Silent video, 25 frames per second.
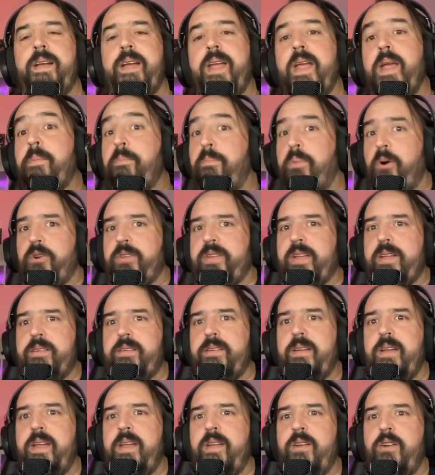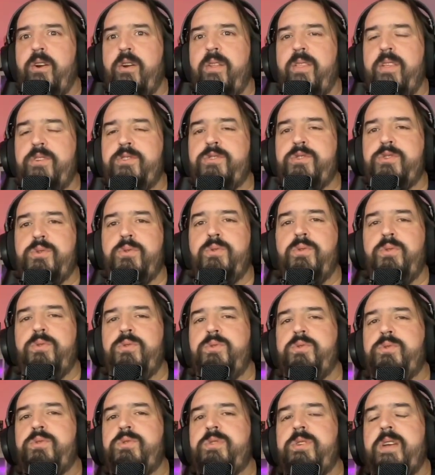important in order to
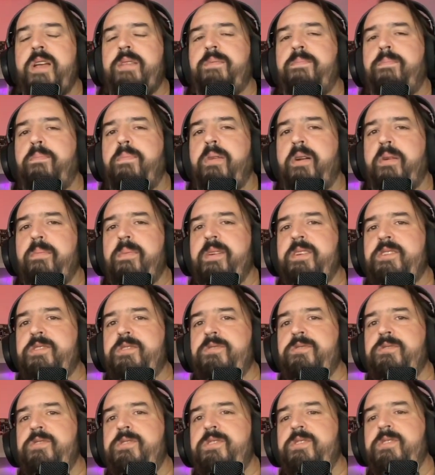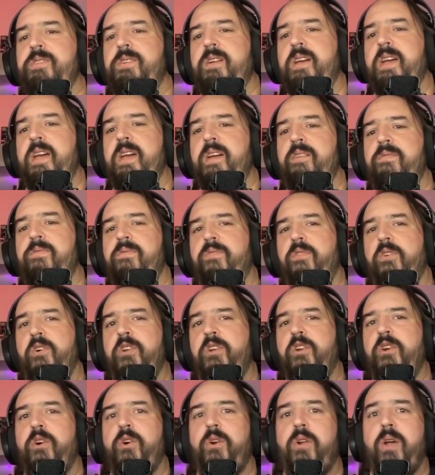set permissions for
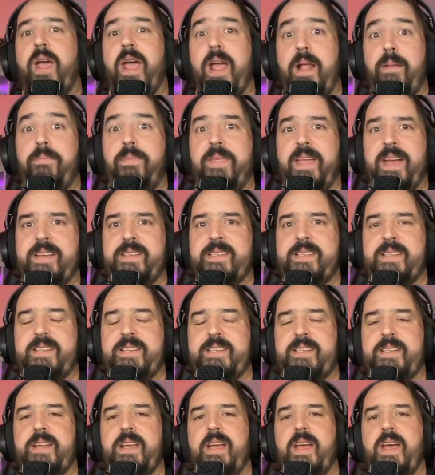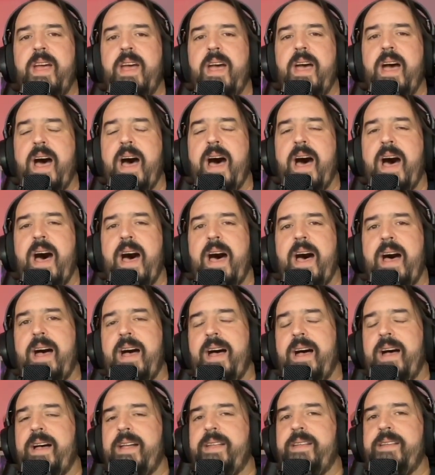your help desks
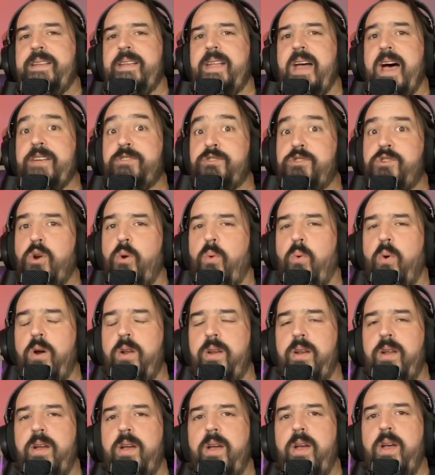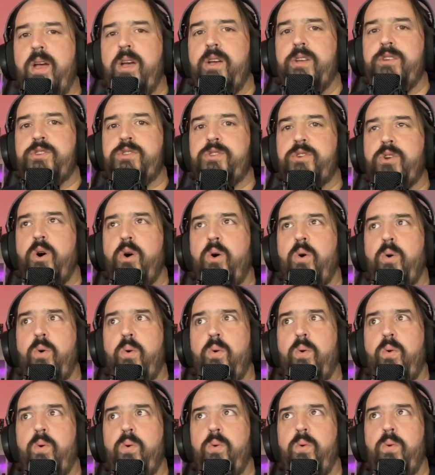and so on.
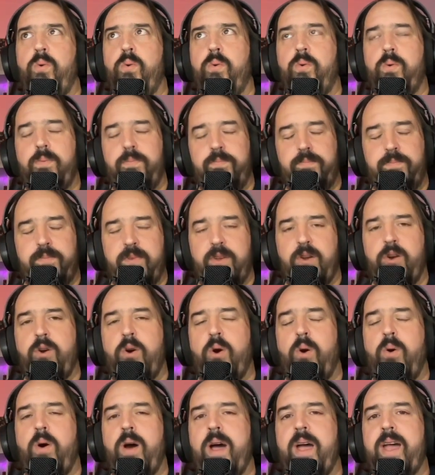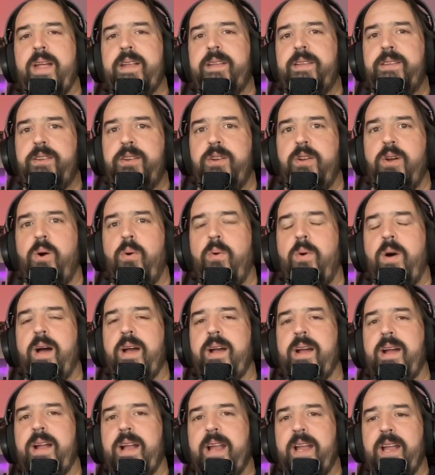So go ahead,
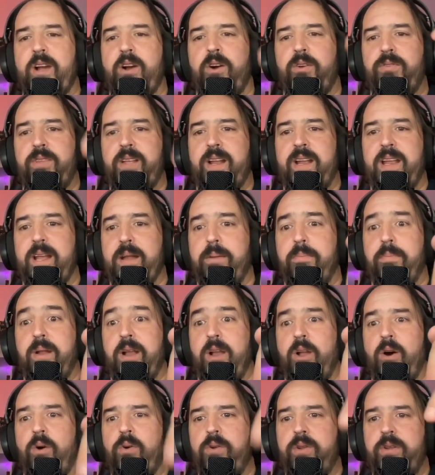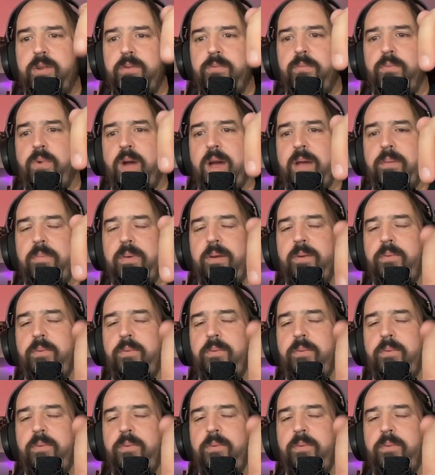and click on the link below, right